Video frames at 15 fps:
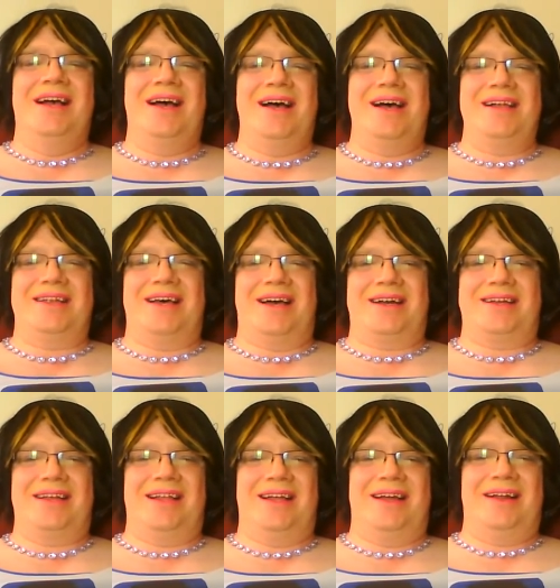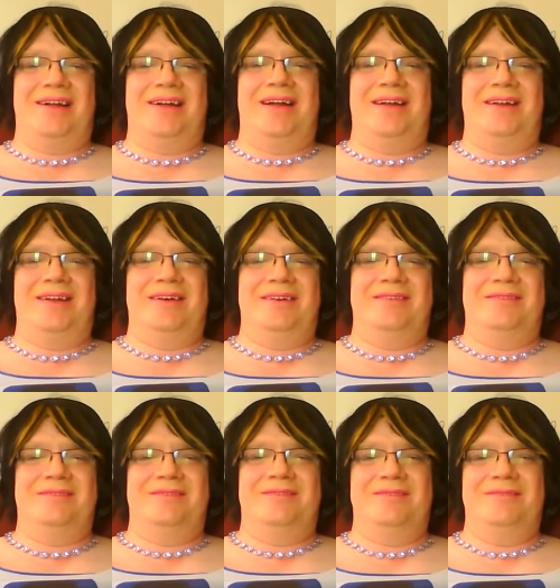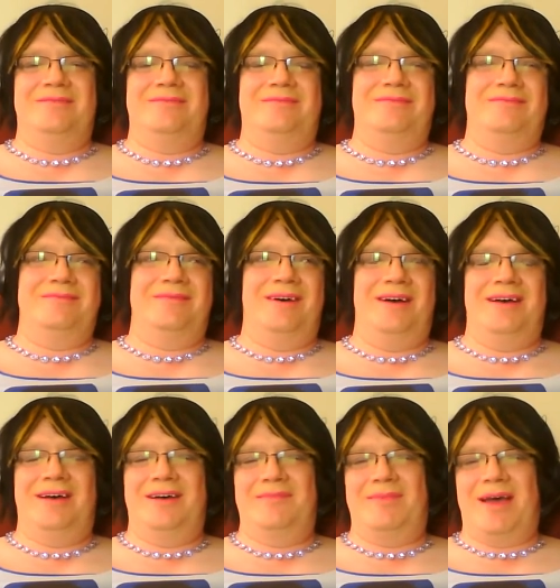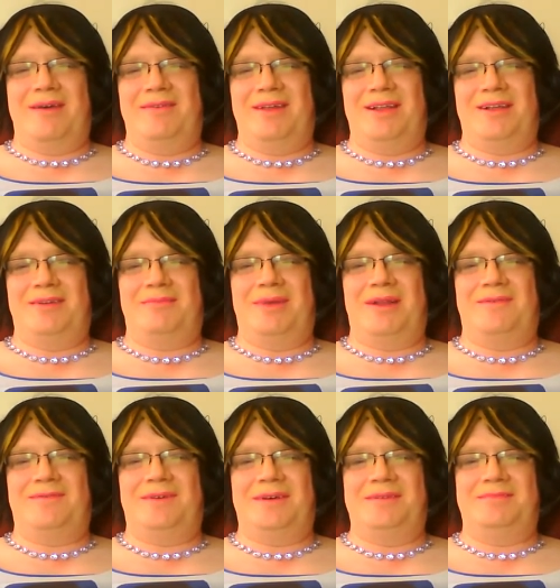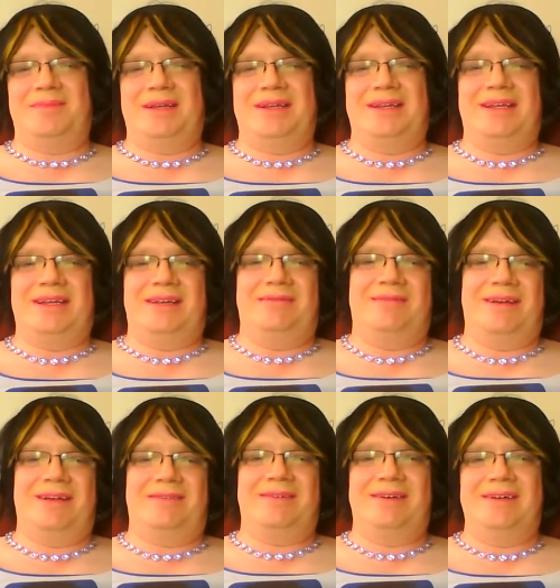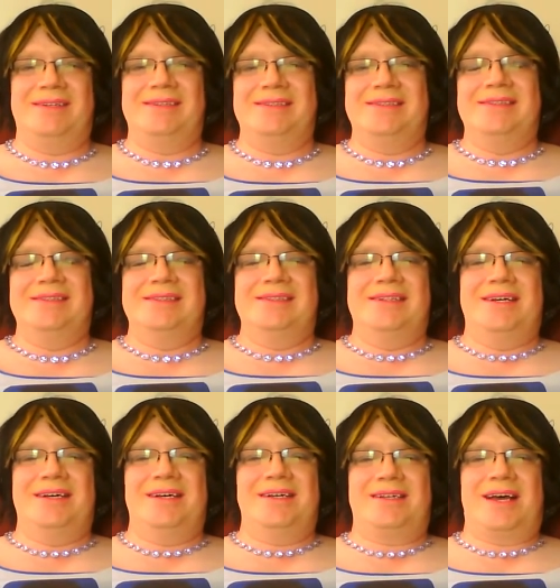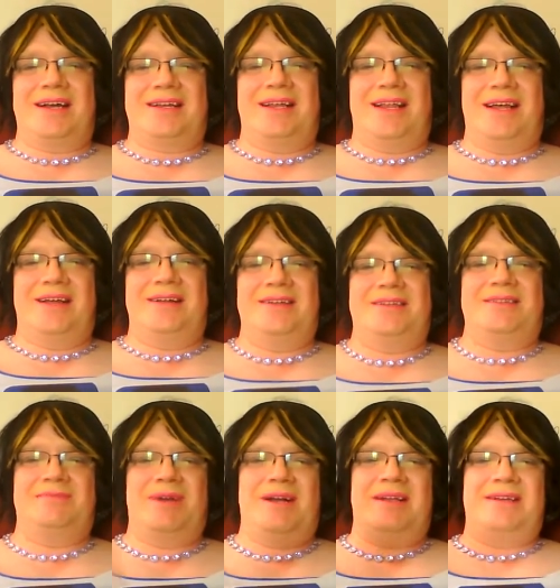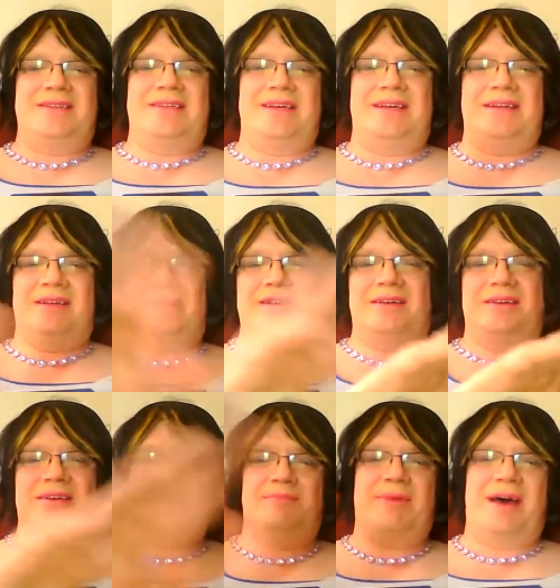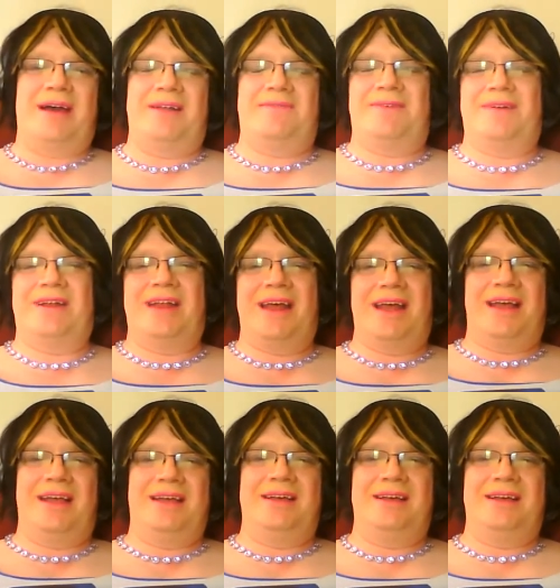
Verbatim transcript: I'll talk to you later, and uh, I'm having a little bit of fun, but eh, whatever. I'll talk to you later. This is Marilyn saying goodbye for today.